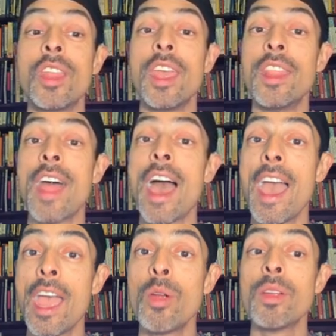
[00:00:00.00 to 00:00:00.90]
in that
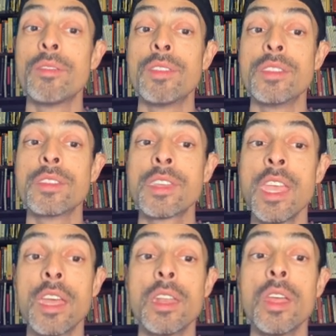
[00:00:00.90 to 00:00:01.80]
area of the
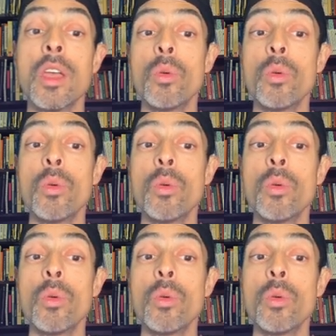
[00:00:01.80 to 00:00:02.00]
skin,